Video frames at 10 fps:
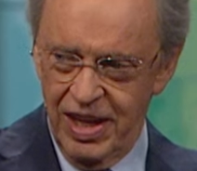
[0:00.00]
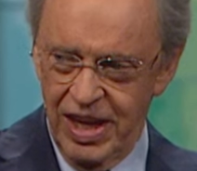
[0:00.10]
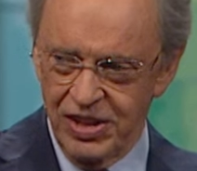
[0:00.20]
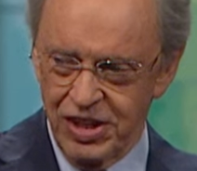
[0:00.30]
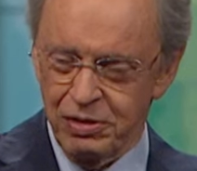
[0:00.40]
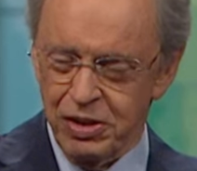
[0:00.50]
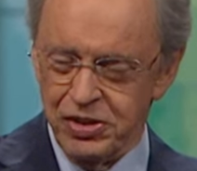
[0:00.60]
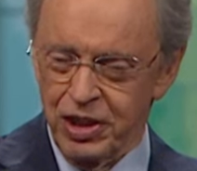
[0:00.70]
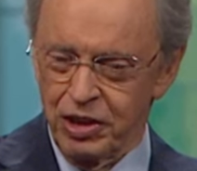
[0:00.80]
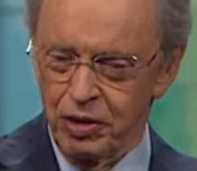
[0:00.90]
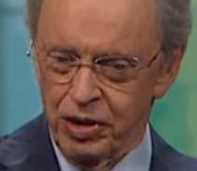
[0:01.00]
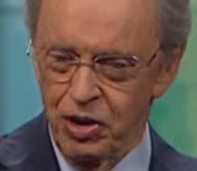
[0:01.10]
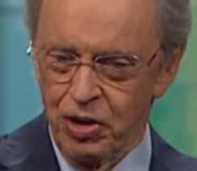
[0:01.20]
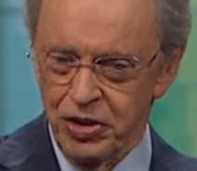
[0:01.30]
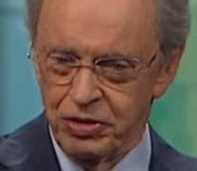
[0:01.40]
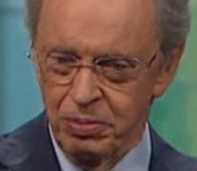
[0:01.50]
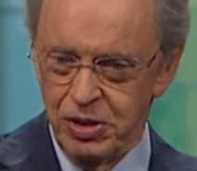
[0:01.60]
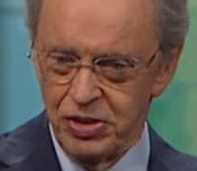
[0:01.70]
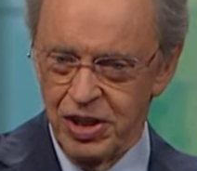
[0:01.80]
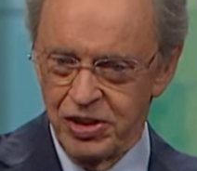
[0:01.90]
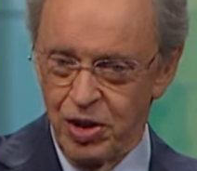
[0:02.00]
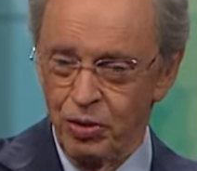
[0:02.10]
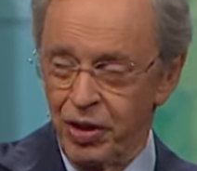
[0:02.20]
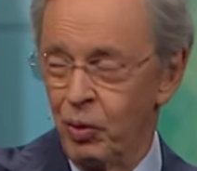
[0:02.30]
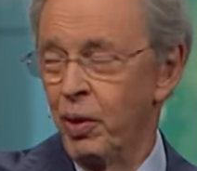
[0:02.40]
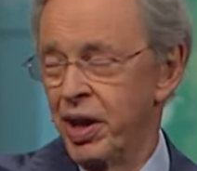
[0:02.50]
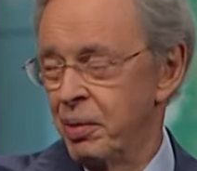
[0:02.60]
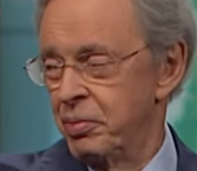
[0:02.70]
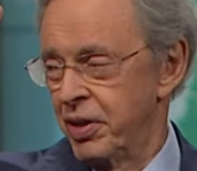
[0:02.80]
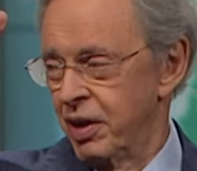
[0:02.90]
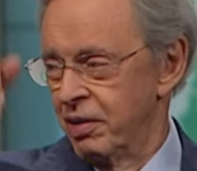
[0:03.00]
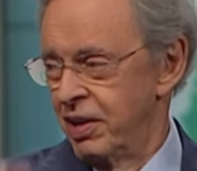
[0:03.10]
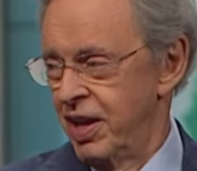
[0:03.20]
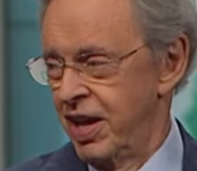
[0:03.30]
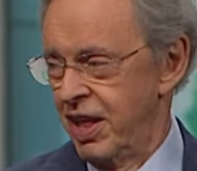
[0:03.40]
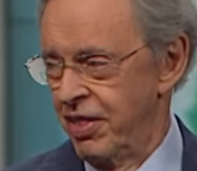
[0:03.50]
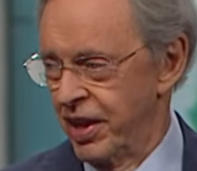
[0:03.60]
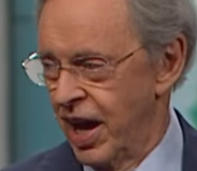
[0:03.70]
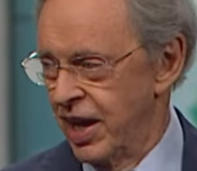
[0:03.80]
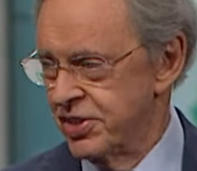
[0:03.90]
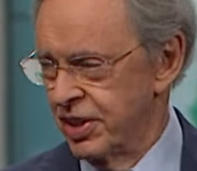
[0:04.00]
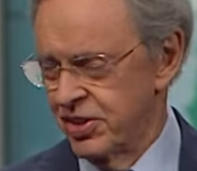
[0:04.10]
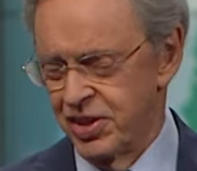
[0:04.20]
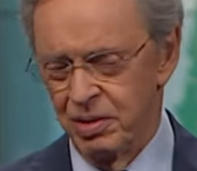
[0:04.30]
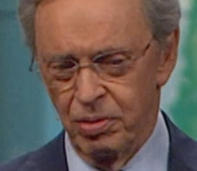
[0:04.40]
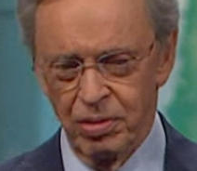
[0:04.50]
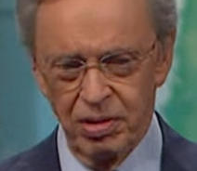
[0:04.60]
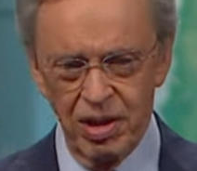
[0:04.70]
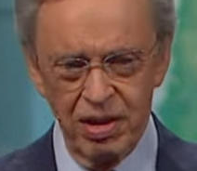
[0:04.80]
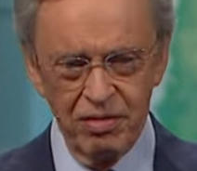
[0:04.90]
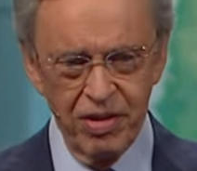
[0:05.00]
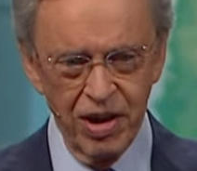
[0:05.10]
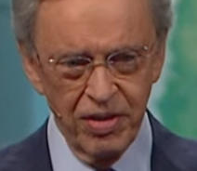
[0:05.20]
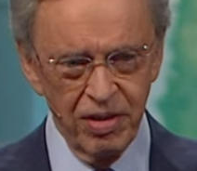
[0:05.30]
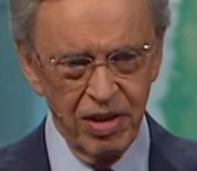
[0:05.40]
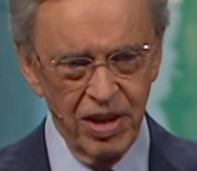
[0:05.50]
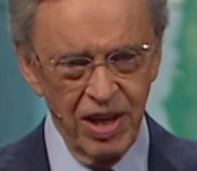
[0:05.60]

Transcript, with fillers: It's interesting, you recall the scripture says on their way up there that Isaac said, Well, Father,